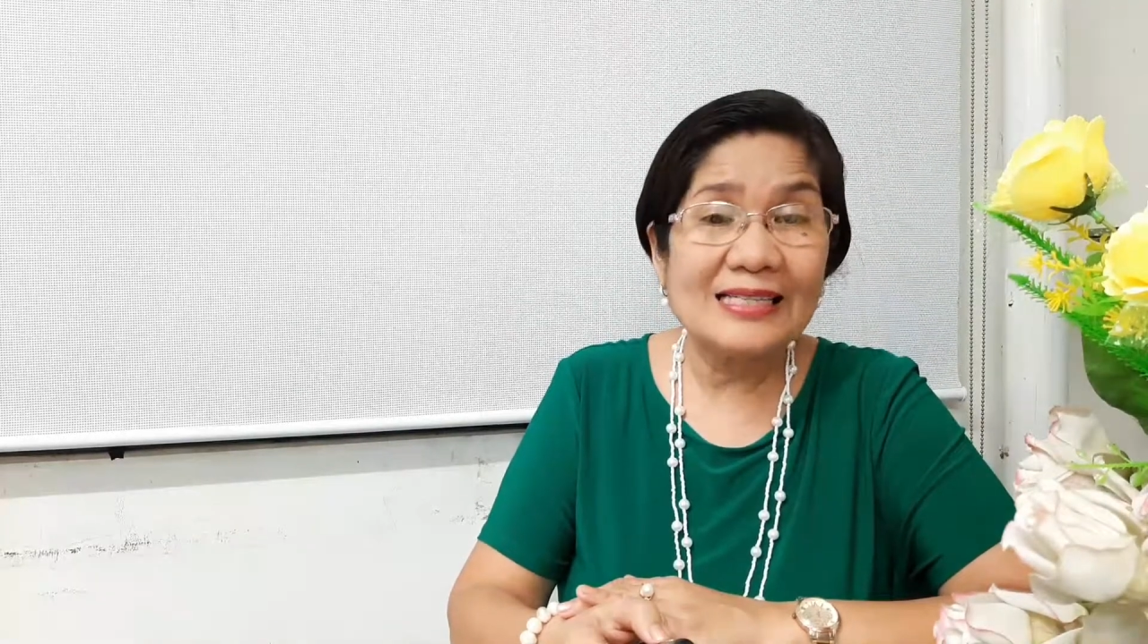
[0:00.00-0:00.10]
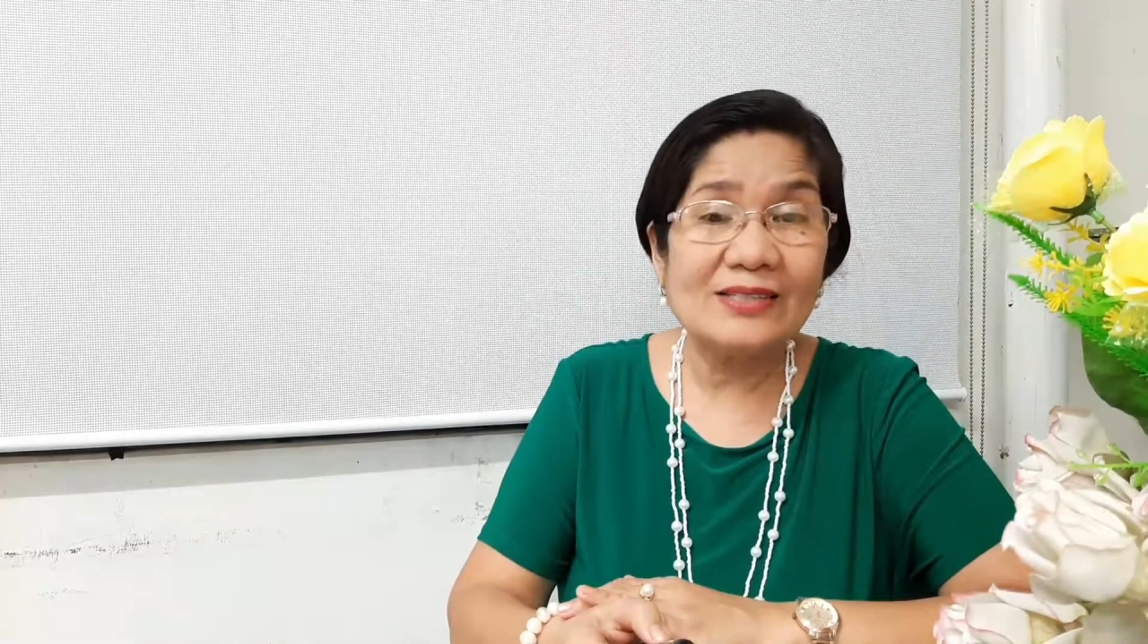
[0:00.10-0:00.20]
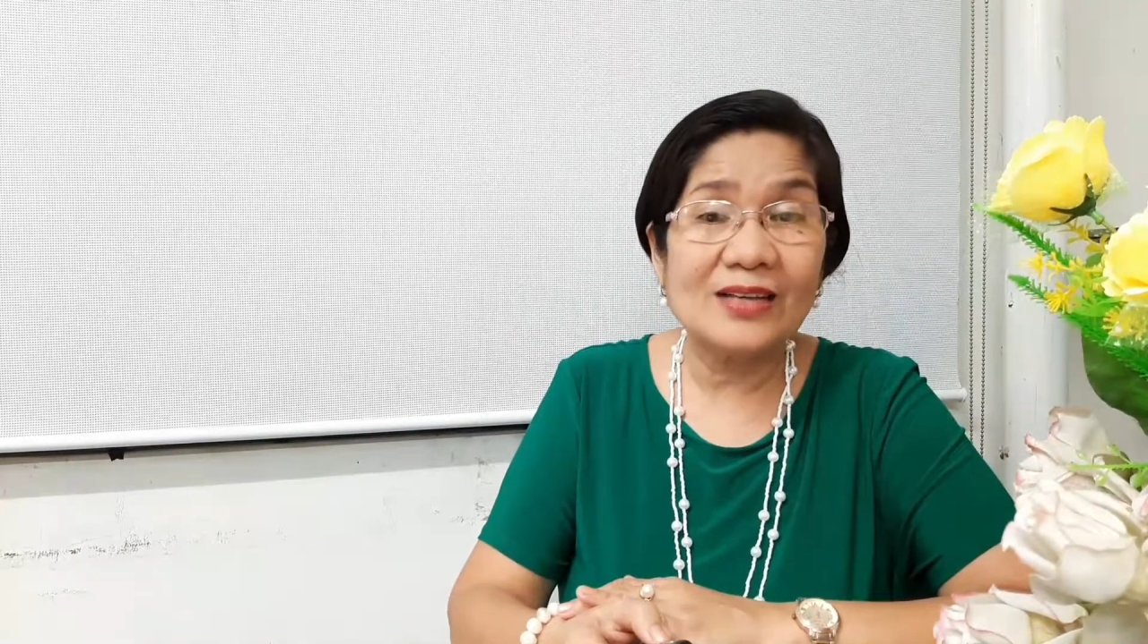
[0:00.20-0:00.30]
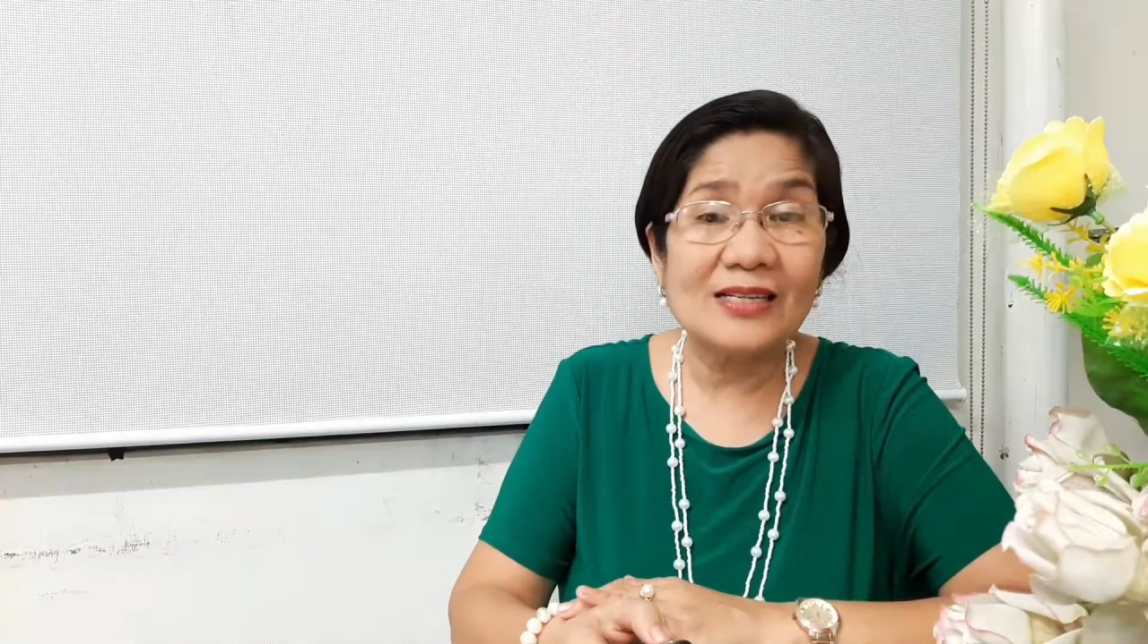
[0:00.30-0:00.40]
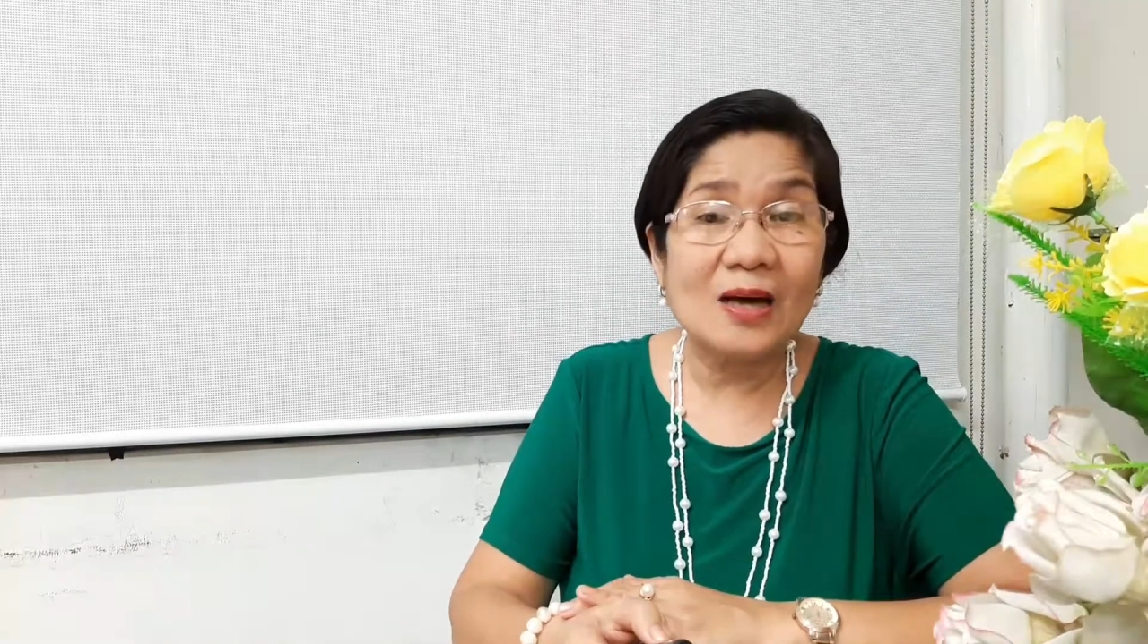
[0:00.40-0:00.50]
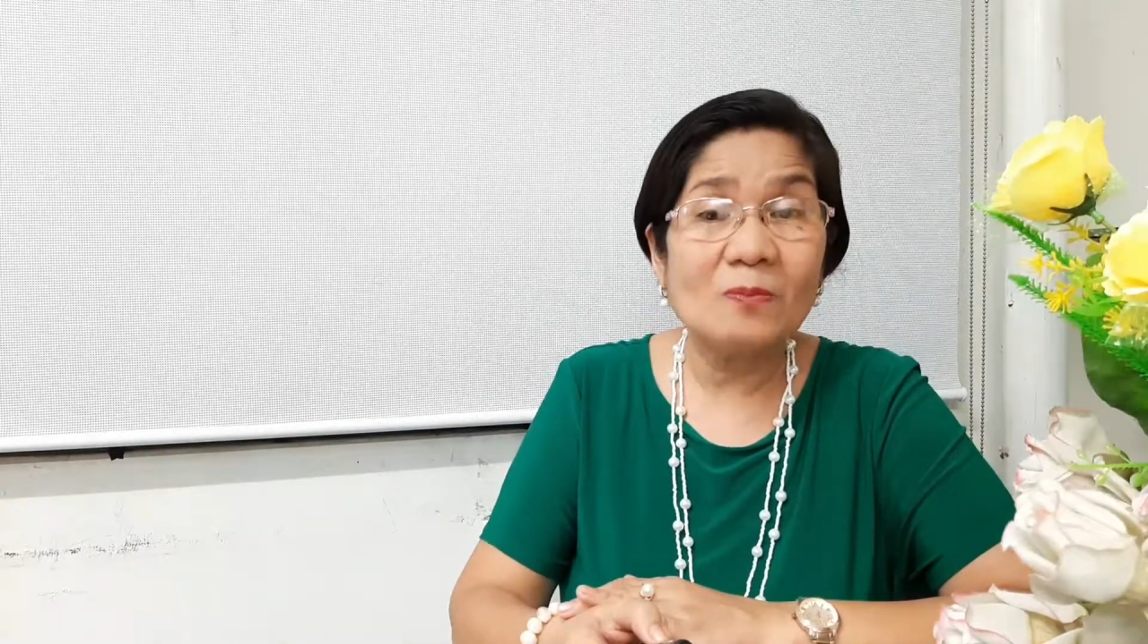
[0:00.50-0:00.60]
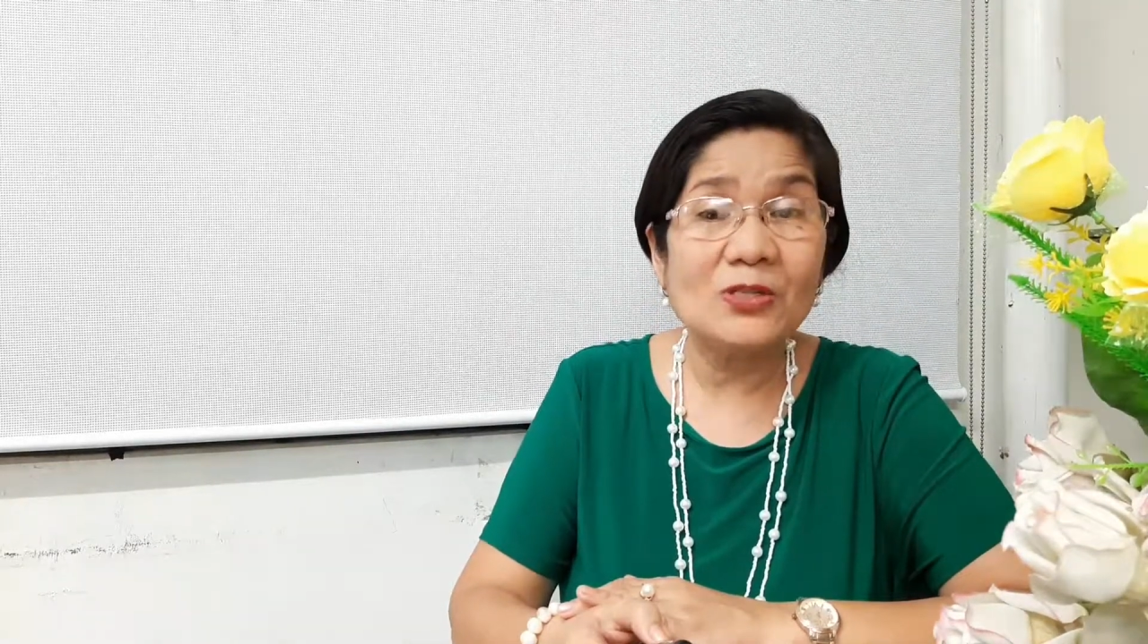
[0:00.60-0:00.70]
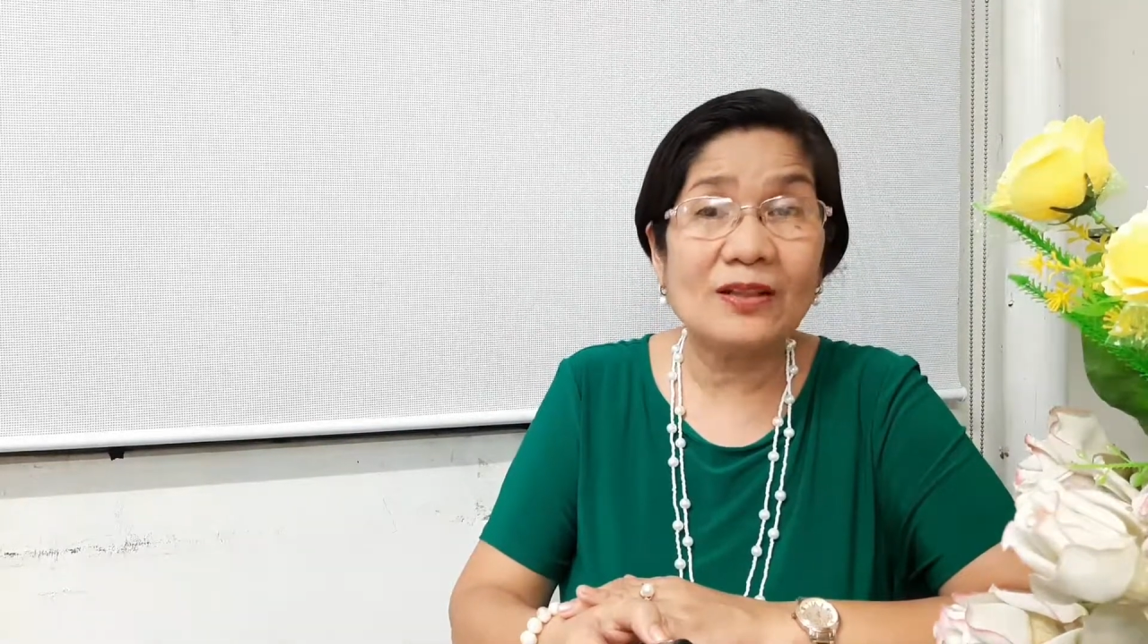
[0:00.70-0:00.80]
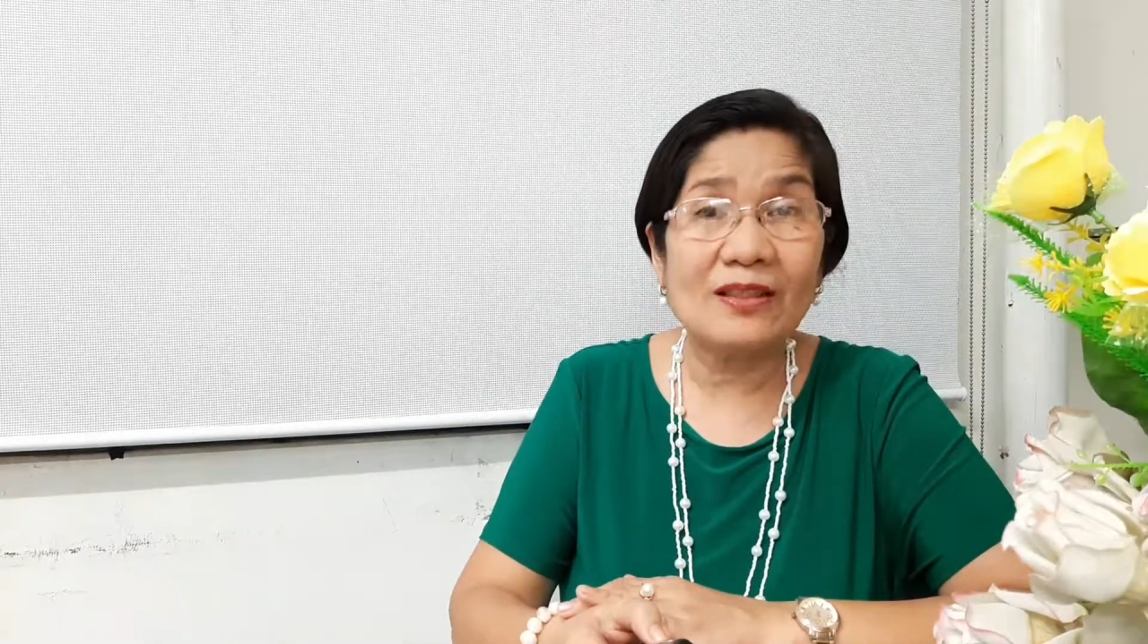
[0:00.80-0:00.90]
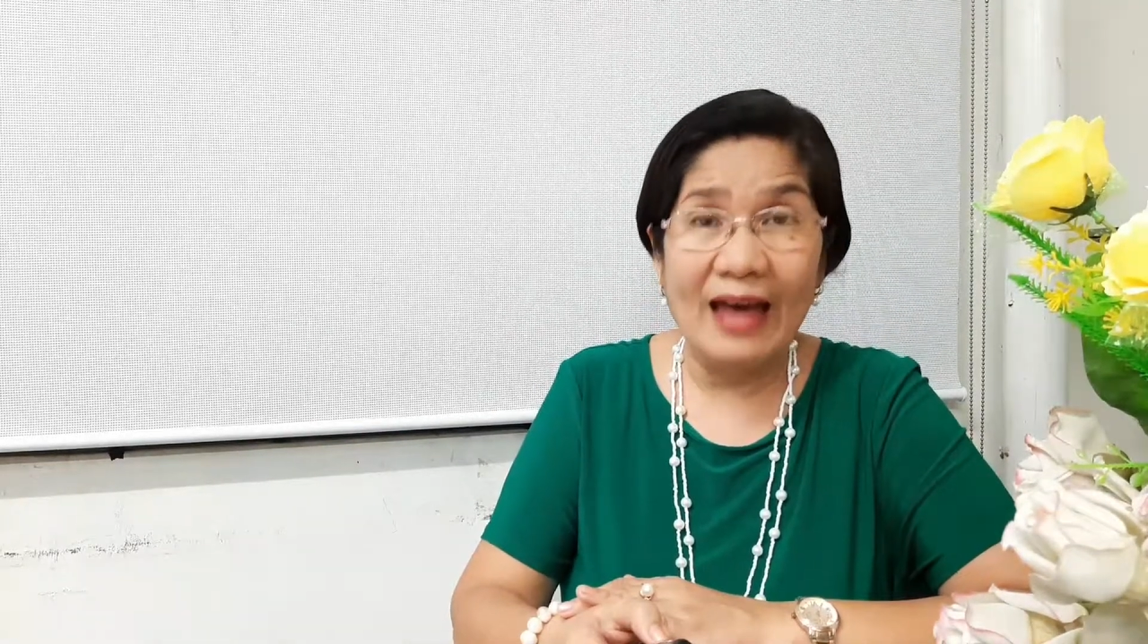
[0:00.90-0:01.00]
on the
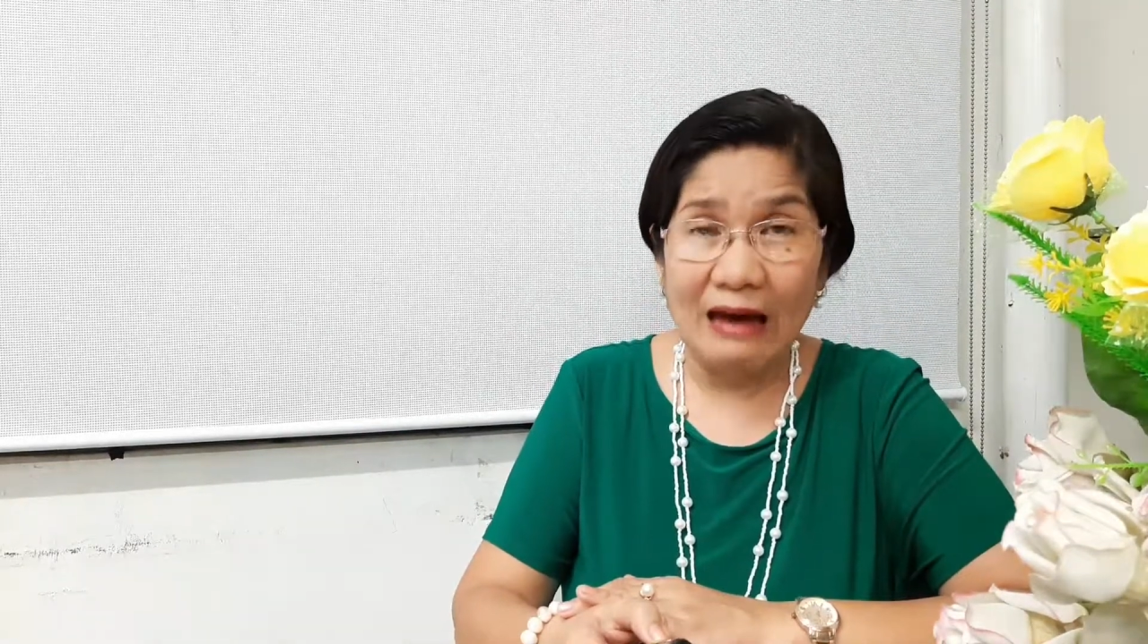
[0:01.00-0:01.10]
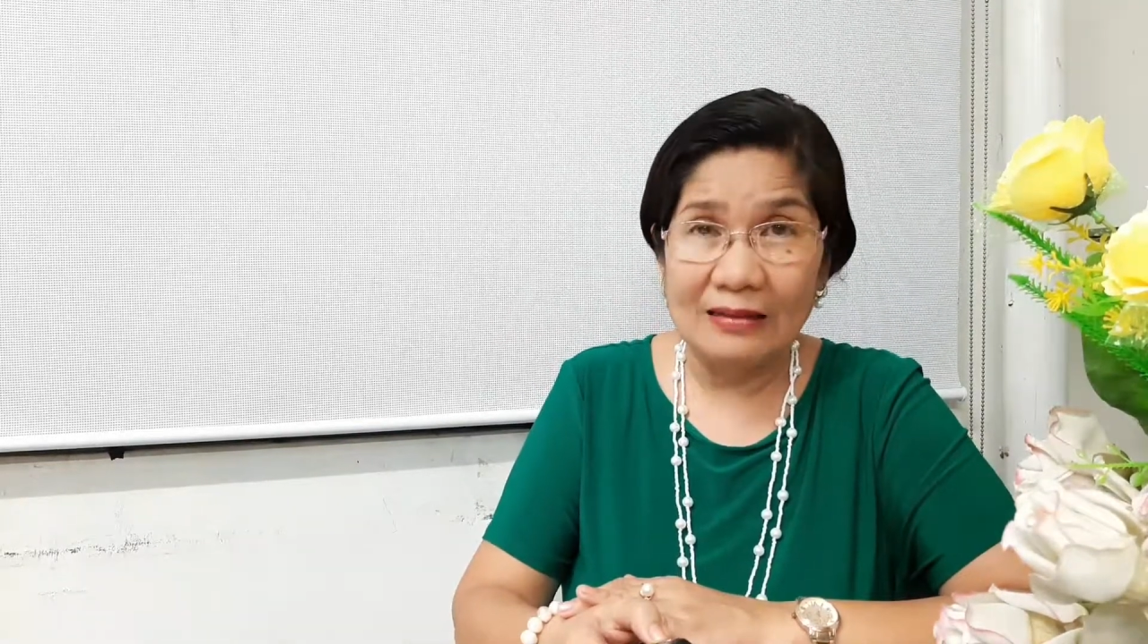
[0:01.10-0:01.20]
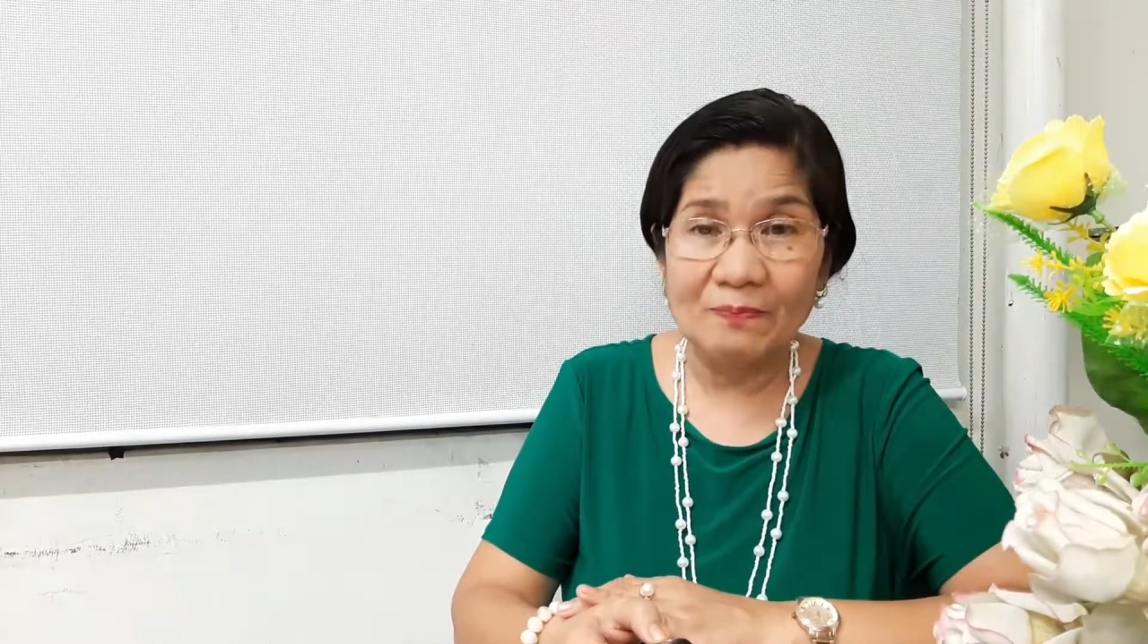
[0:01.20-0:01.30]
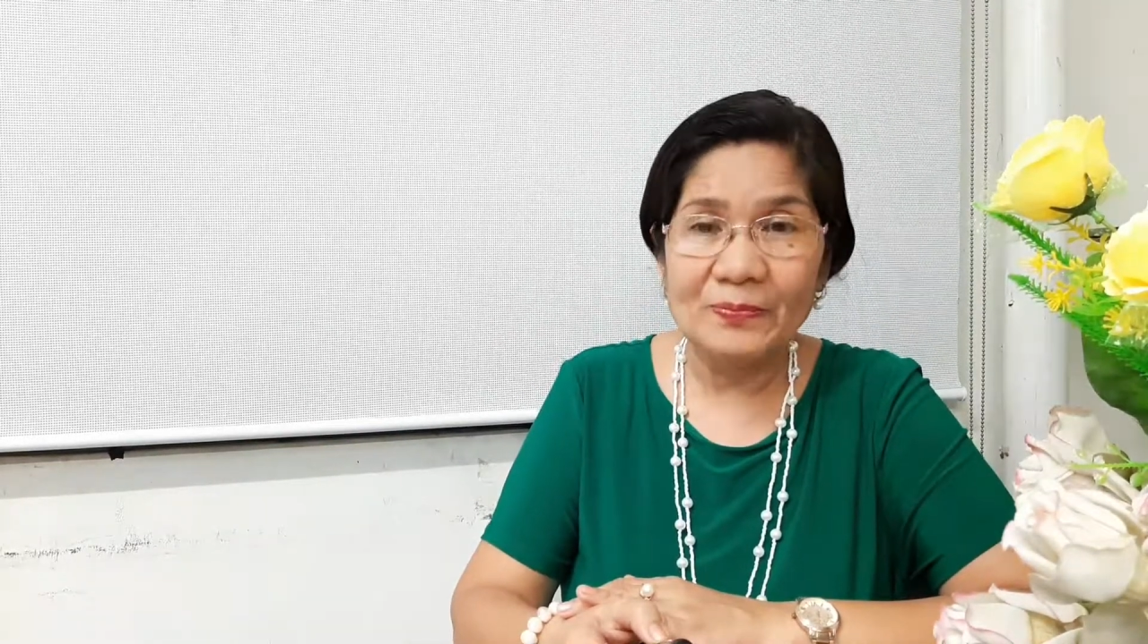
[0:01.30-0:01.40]
assumption that